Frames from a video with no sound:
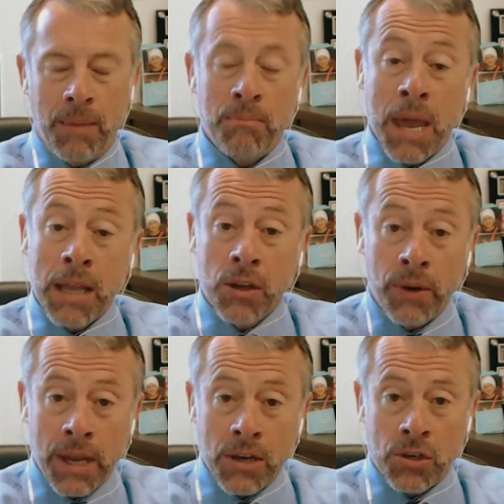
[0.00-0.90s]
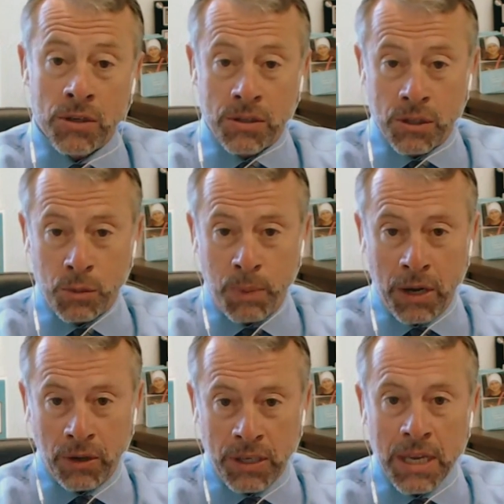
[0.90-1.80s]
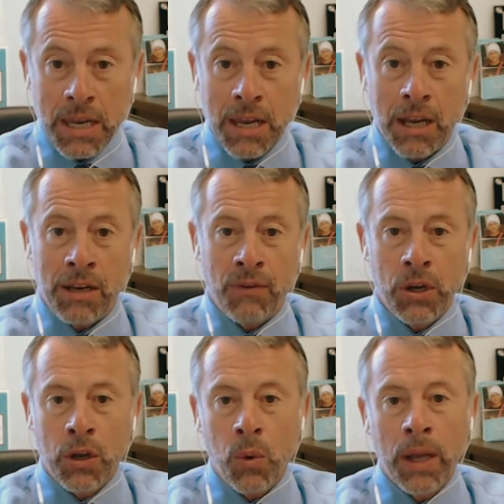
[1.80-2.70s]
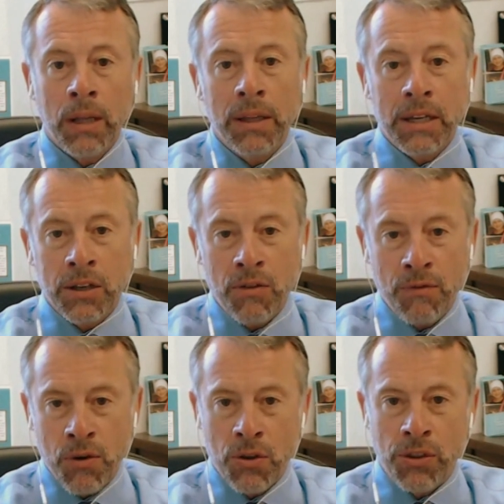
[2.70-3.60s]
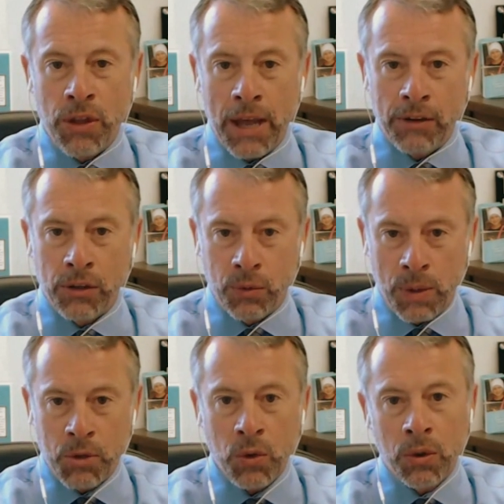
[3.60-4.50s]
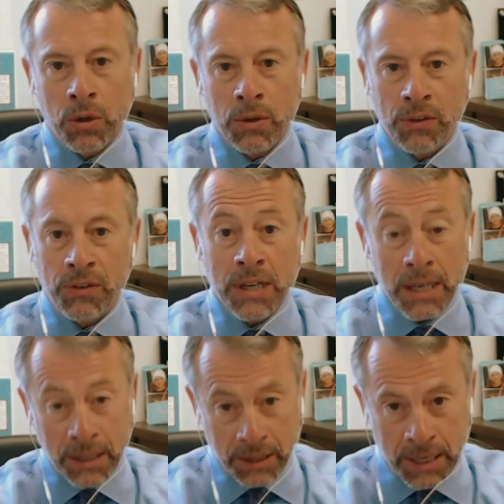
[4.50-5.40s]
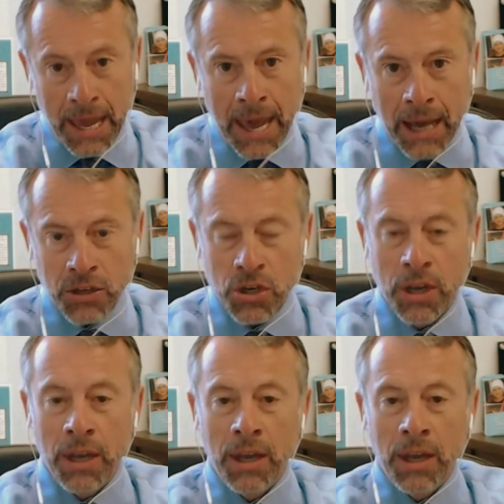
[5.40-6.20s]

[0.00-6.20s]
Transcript: make donations to SpearKey and to very quickly convert that cryptocurrency into cash.